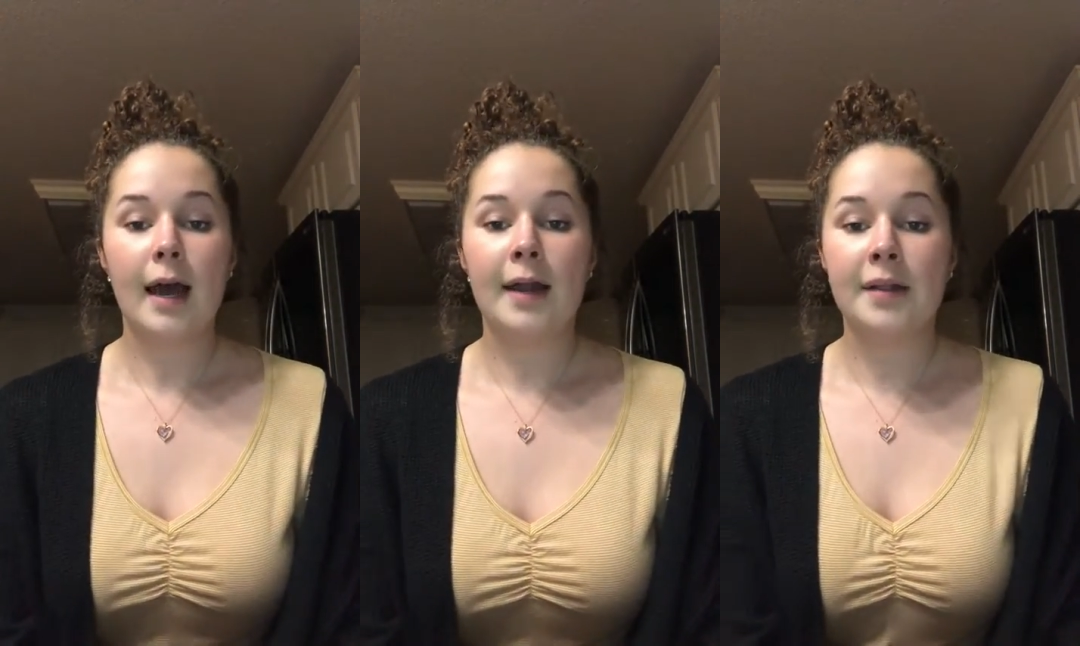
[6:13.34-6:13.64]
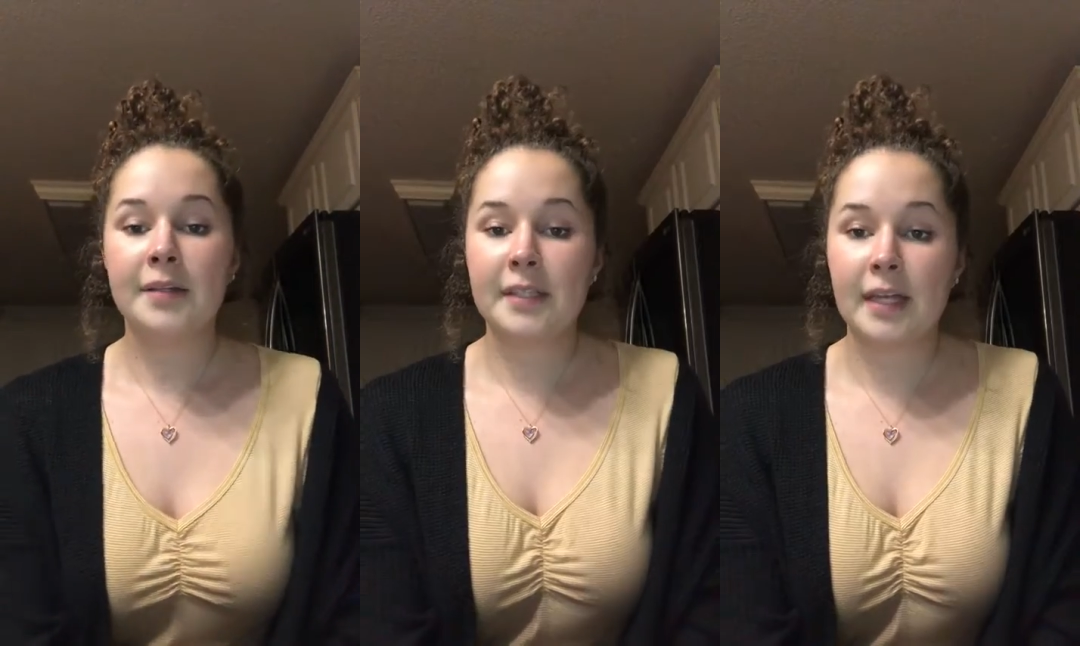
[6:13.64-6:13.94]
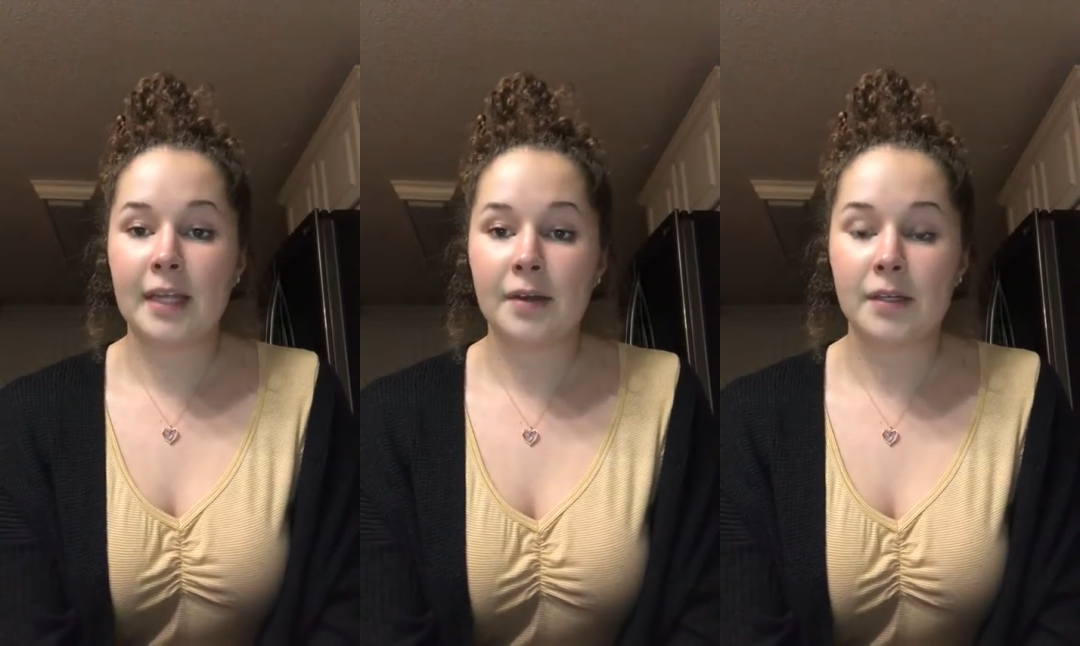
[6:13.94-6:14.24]
Another
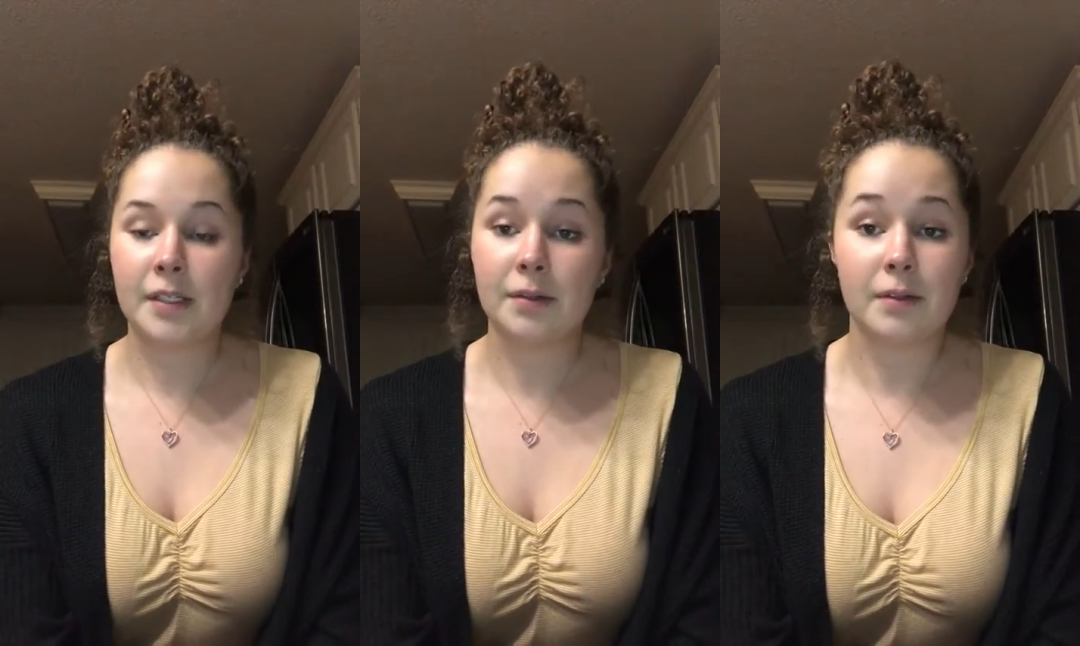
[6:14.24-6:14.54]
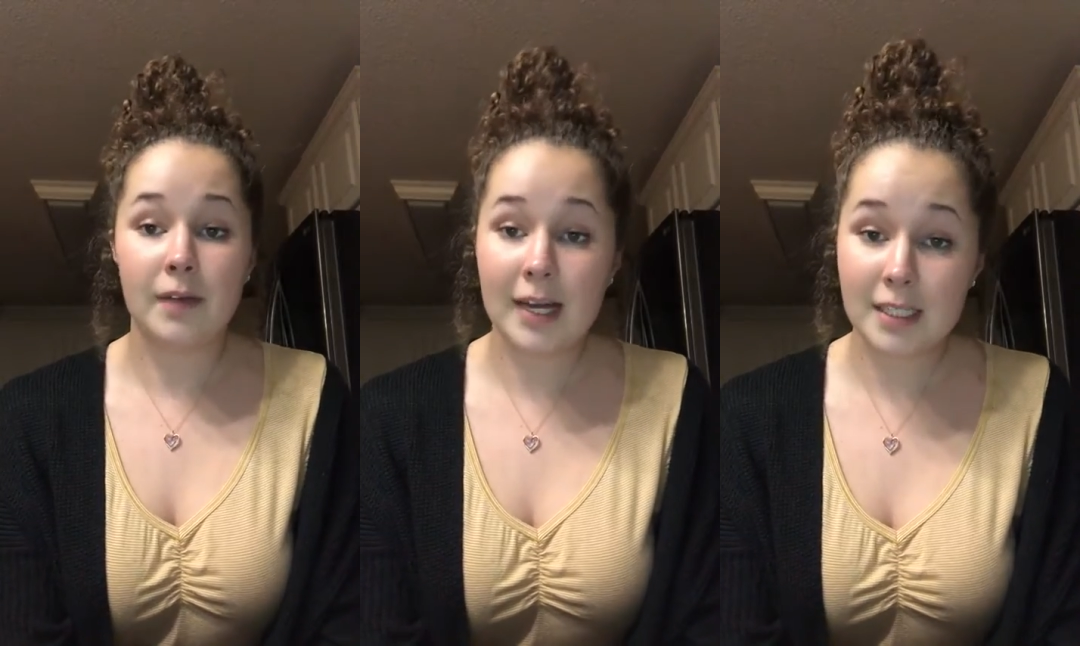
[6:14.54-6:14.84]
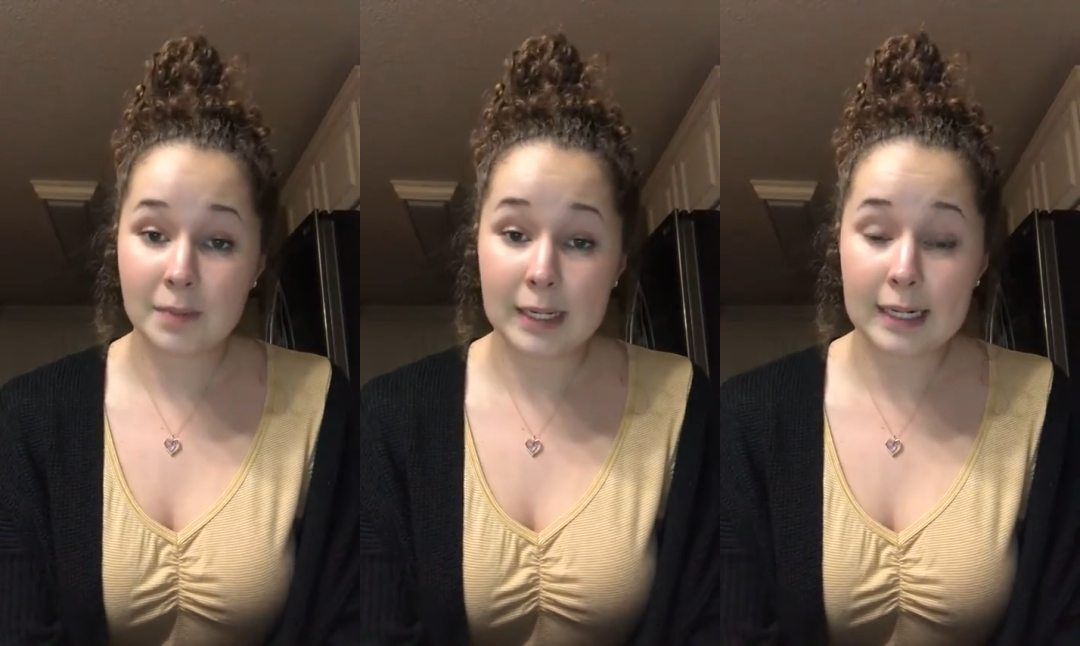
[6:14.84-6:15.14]
thing that you can do with
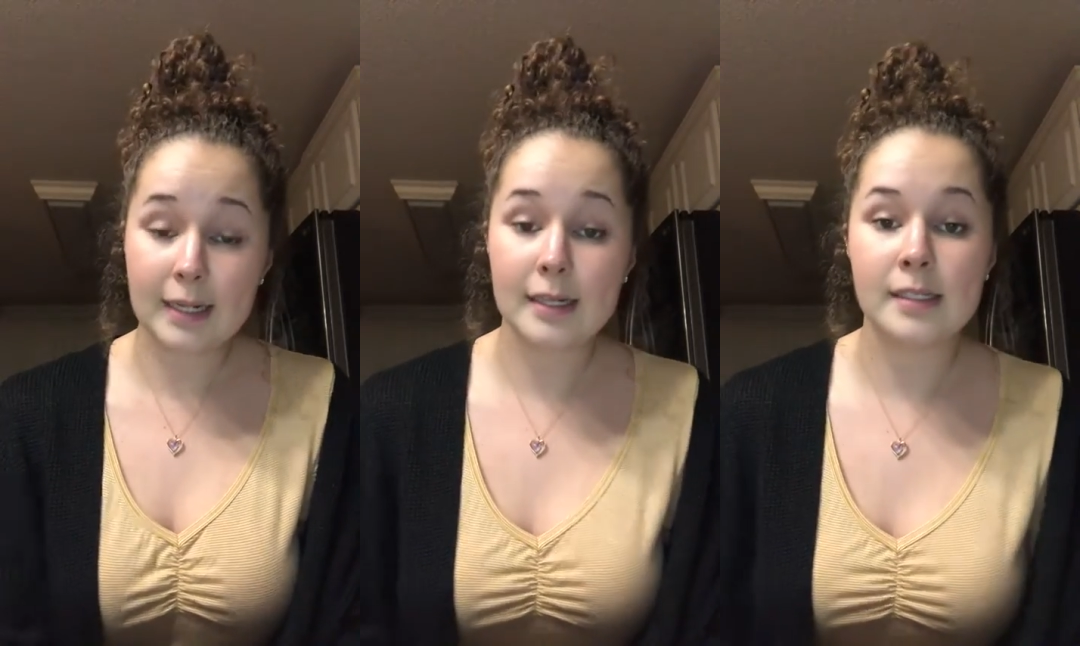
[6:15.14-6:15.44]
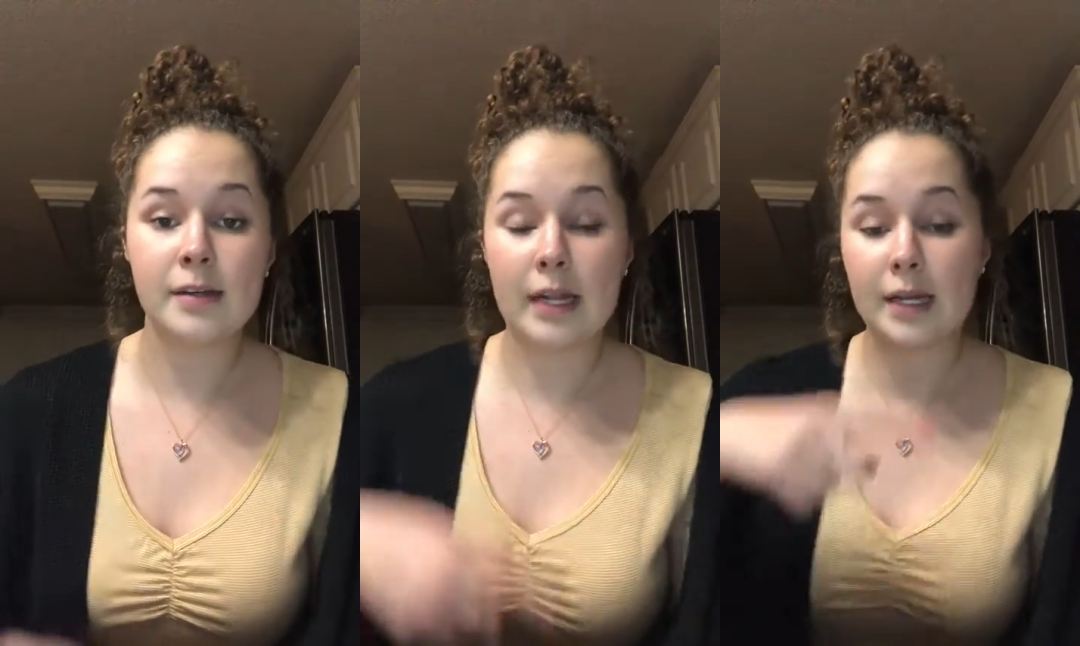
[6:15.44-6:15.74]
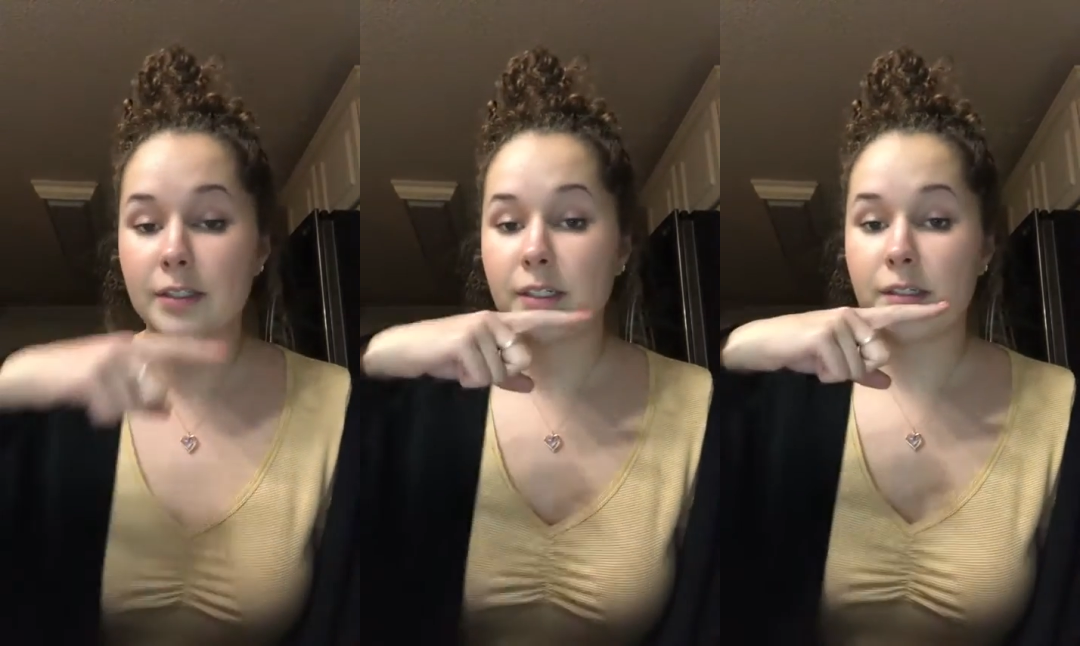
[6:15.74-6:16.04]
rasp spitting is you can
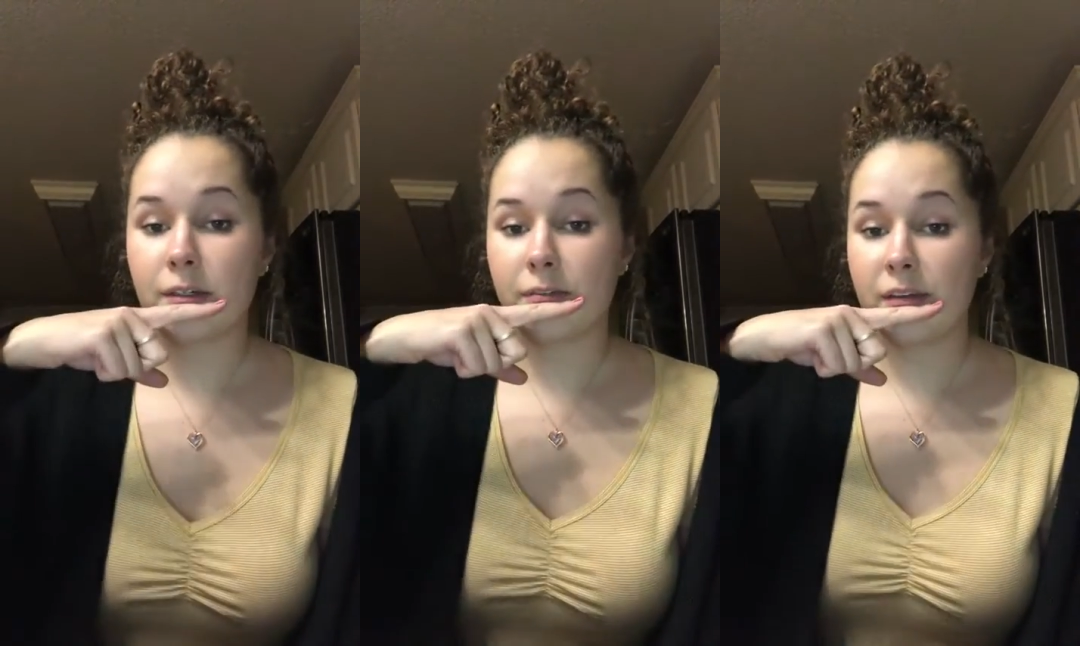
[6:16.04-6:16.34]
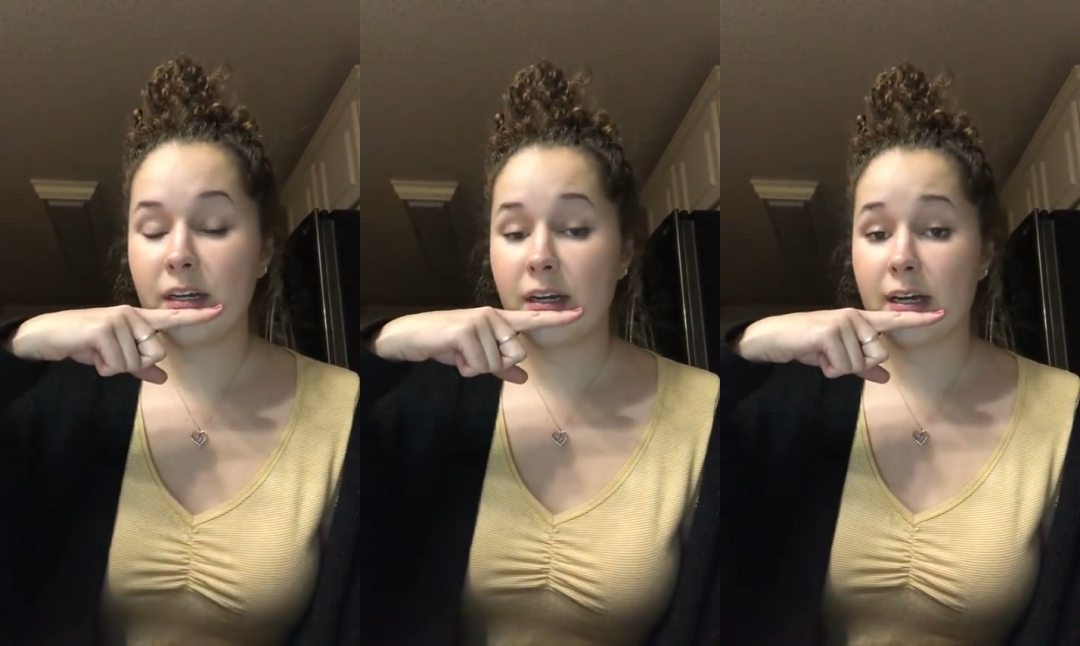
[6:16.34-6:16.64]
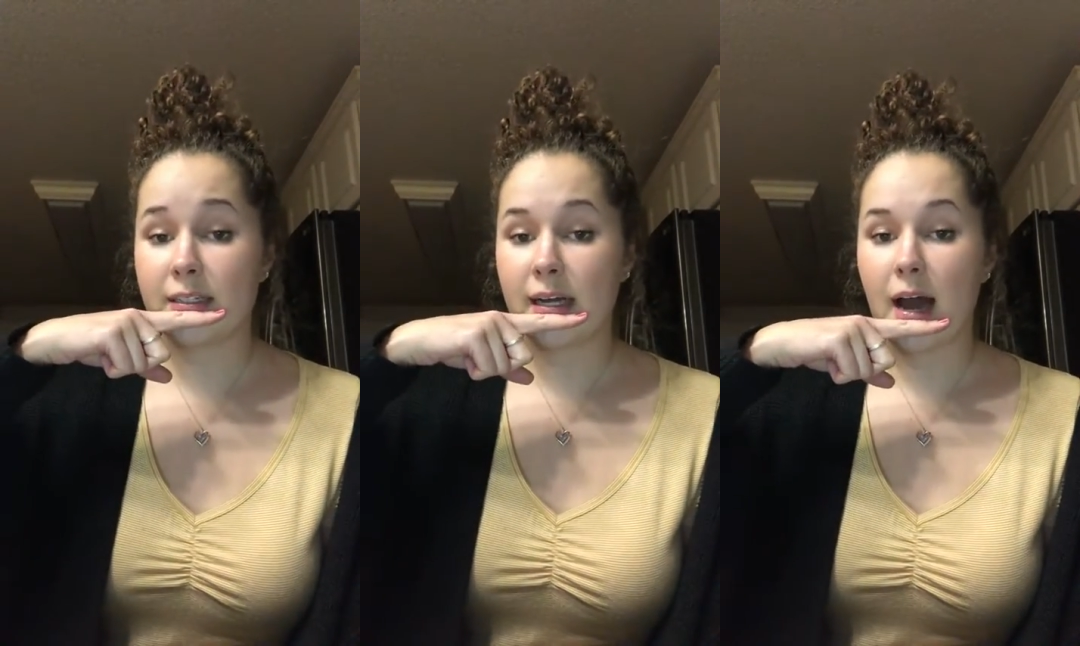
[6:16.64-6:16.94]
actually use your finger
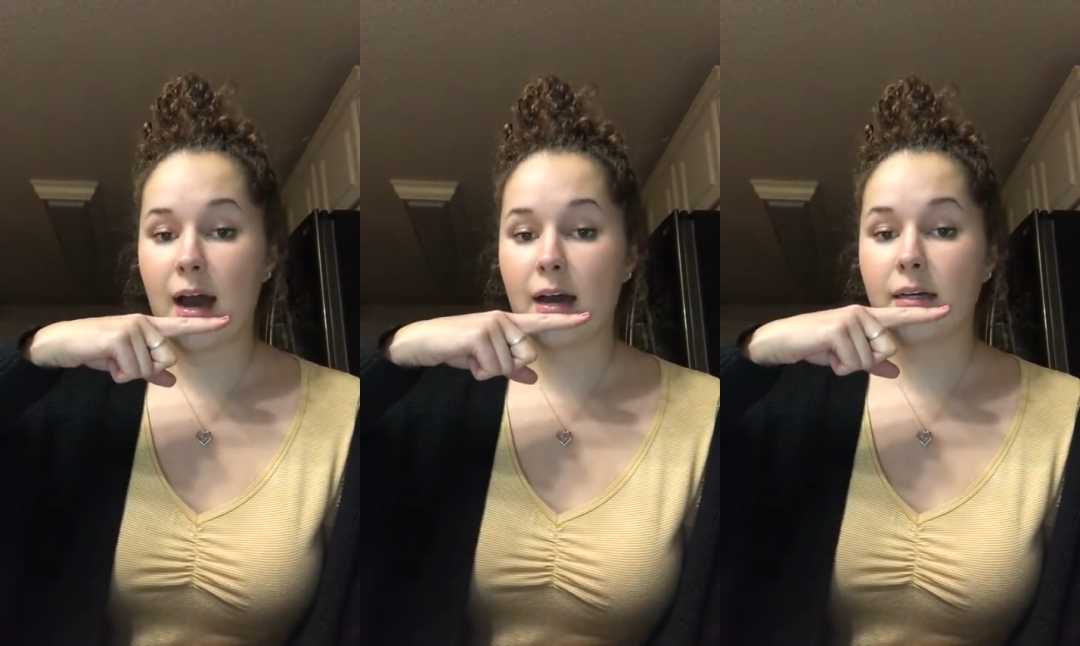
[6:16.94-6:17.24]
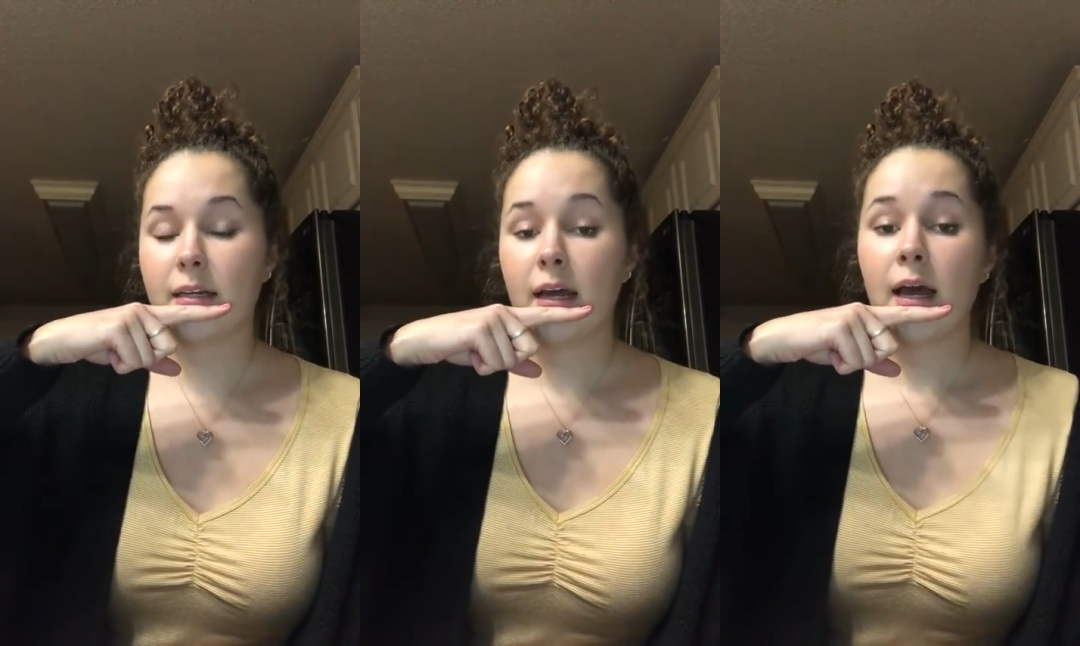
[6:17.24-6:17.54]
as a guide